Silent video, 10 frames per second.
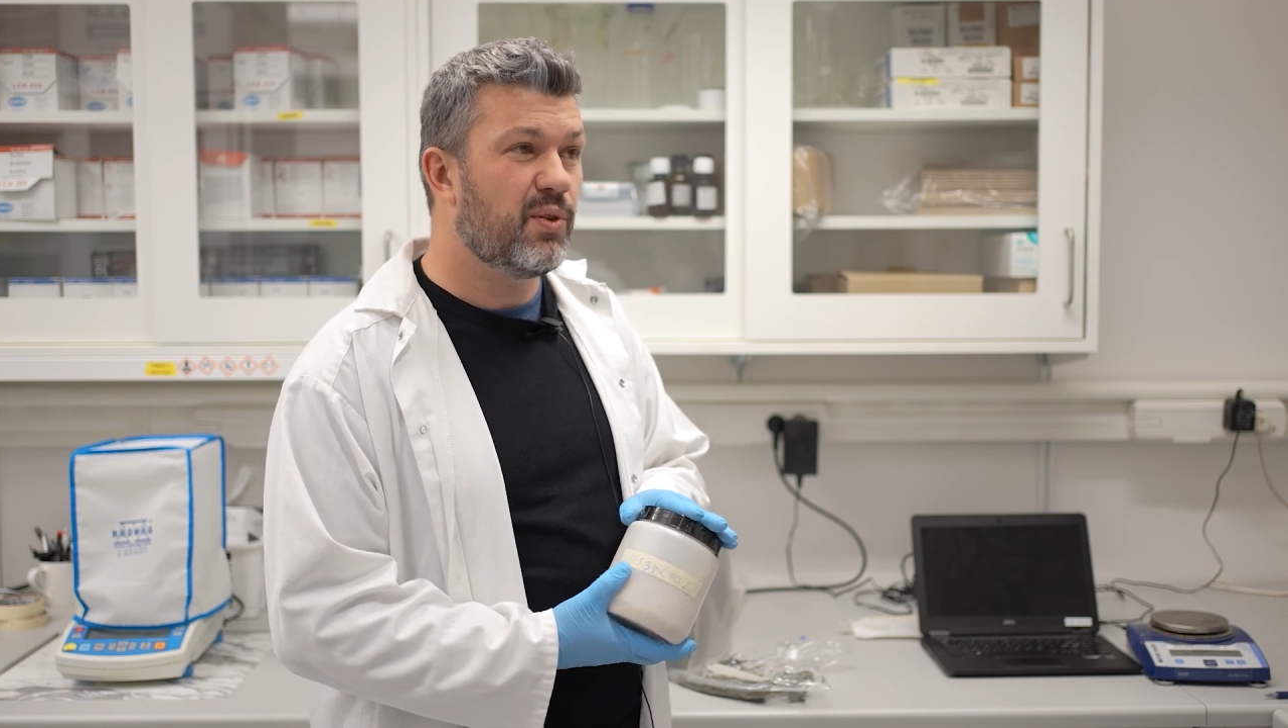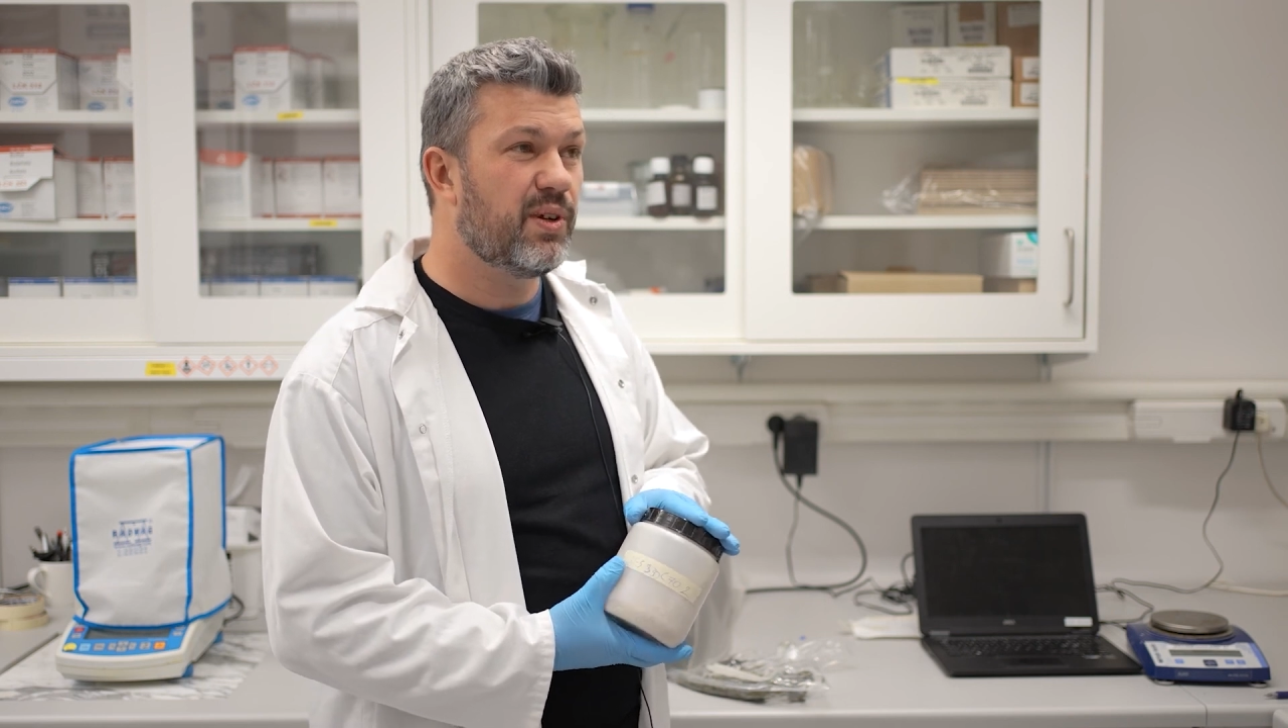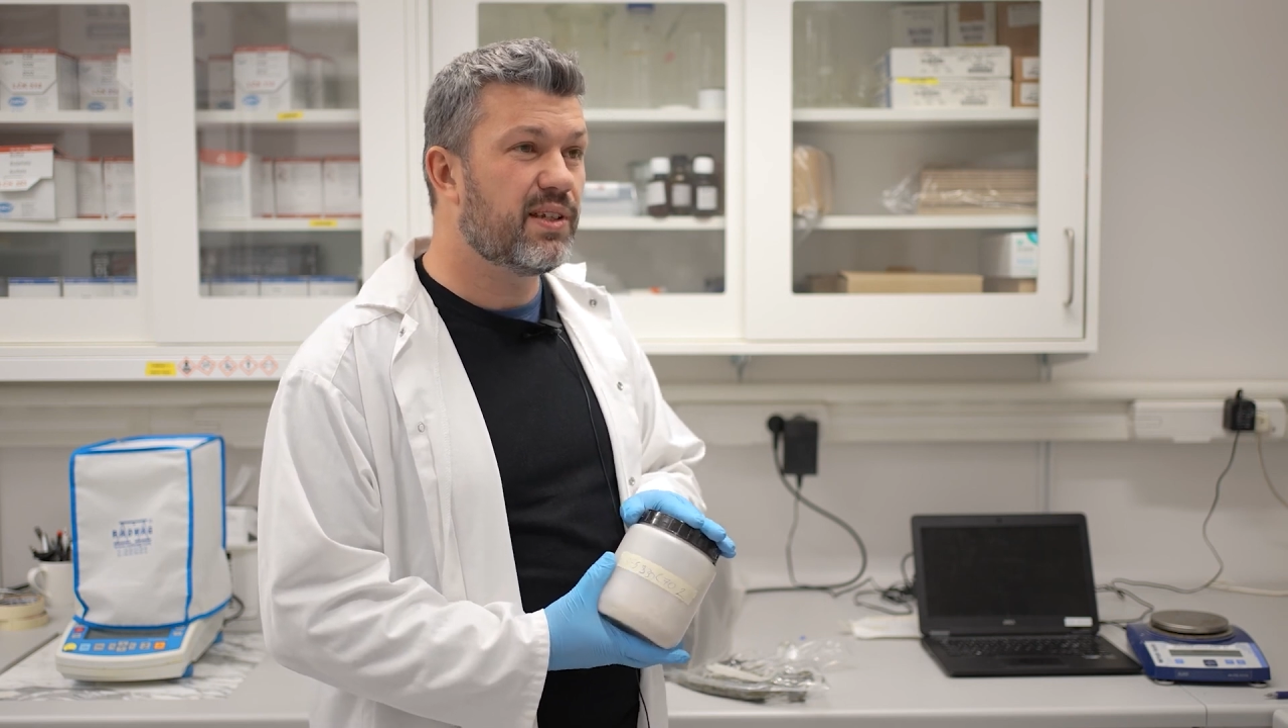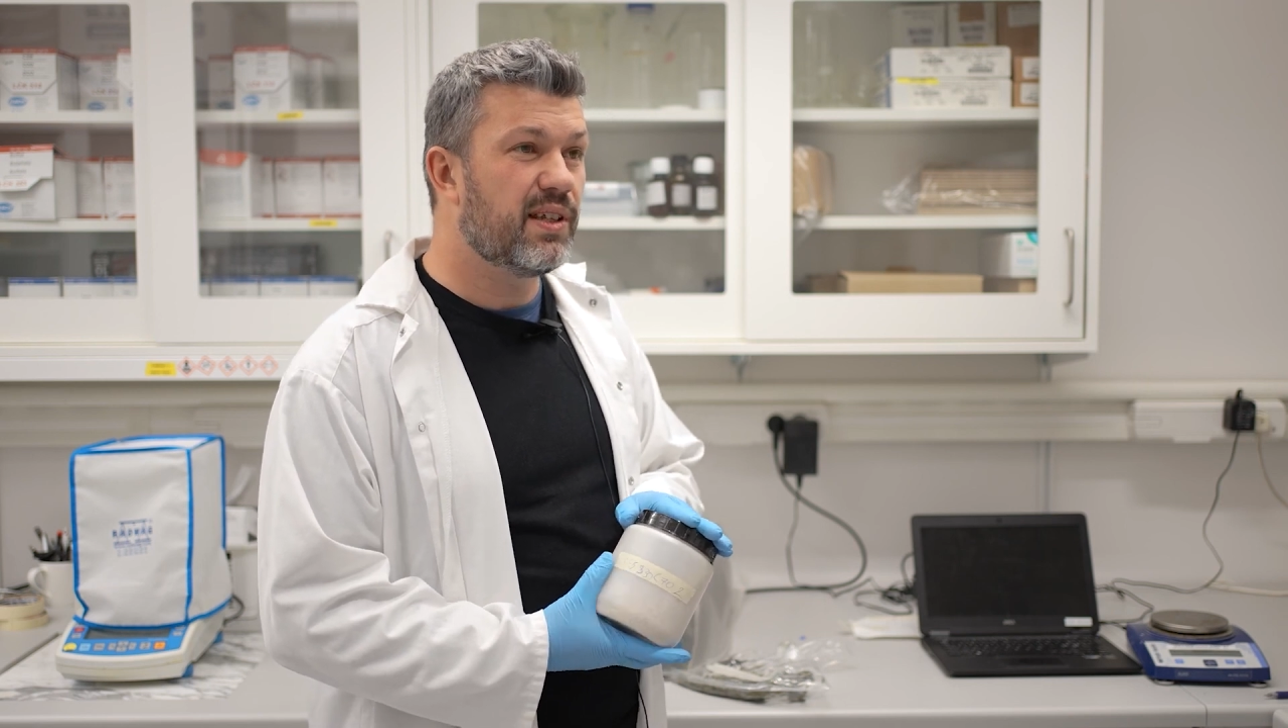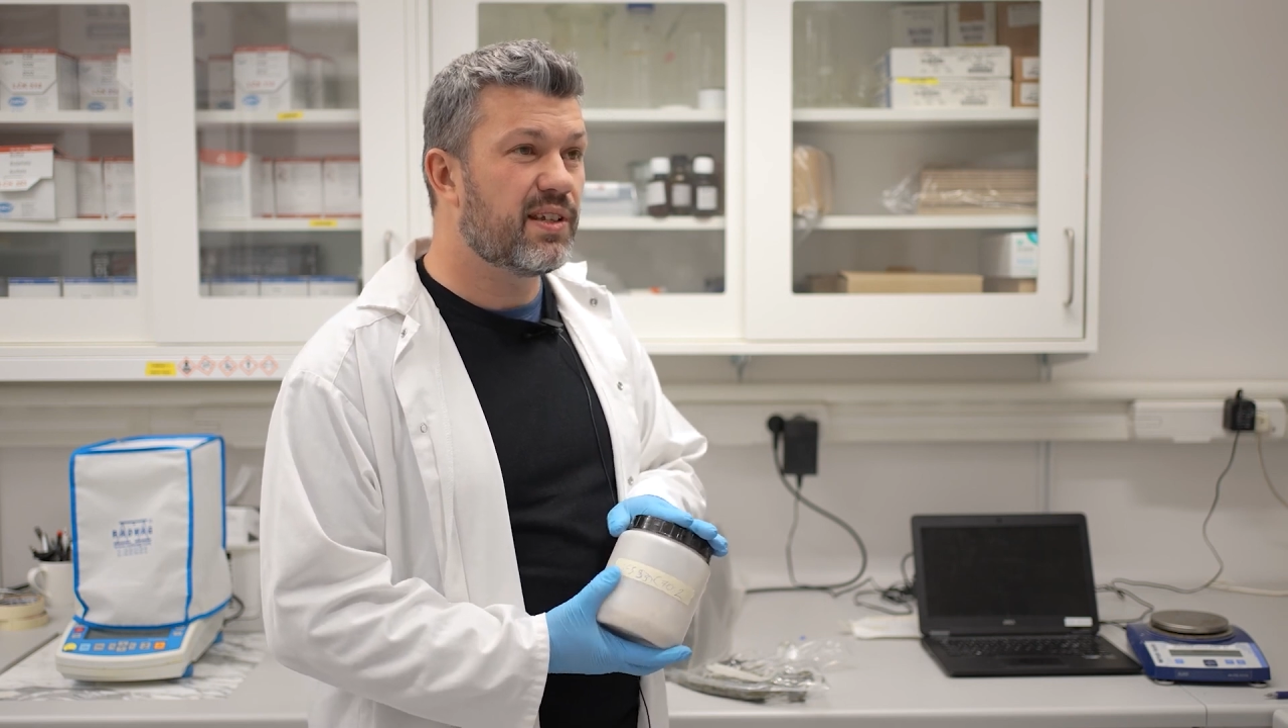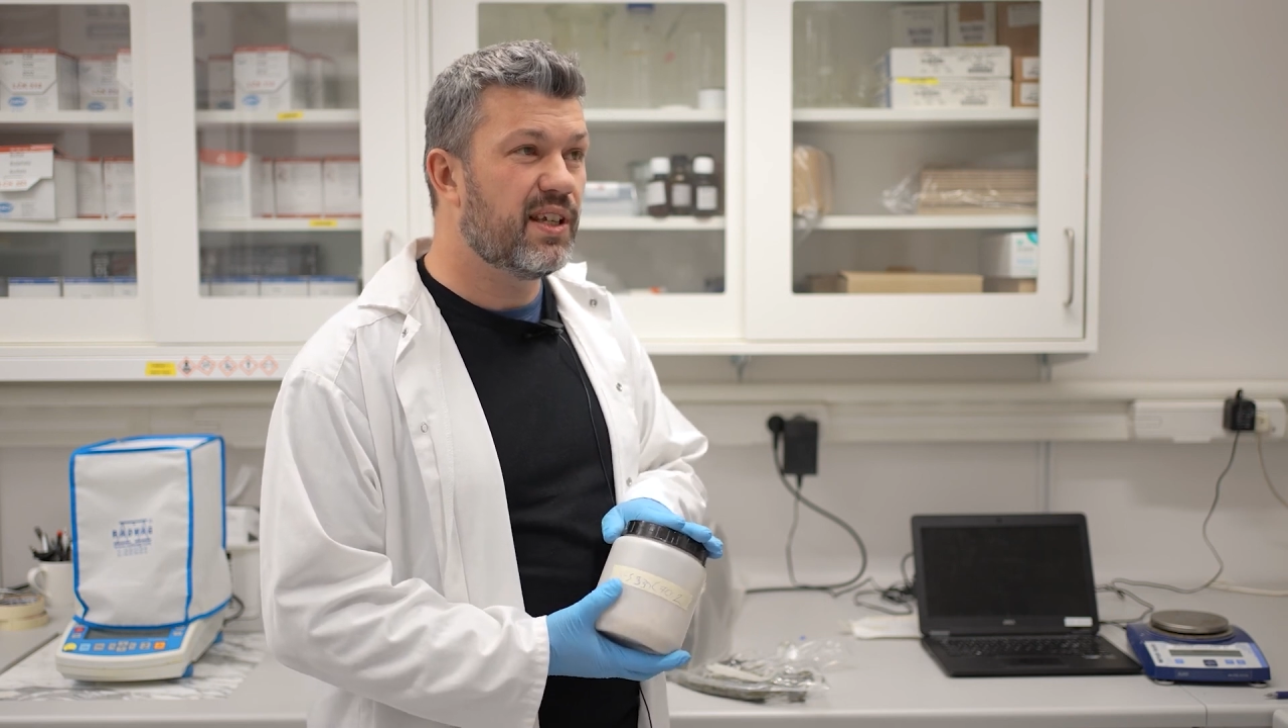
for instance,